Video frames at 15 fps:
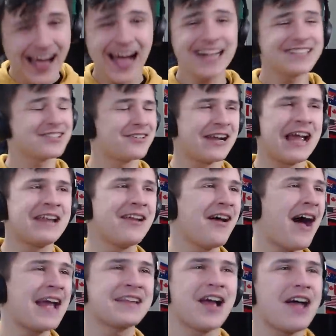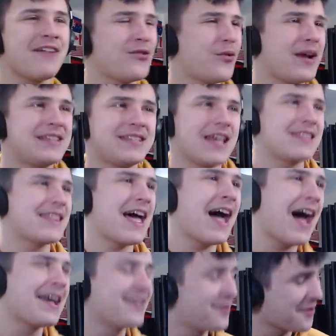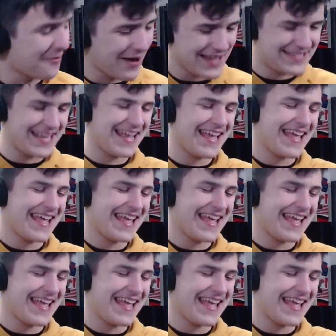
I've always said that. I don't know what's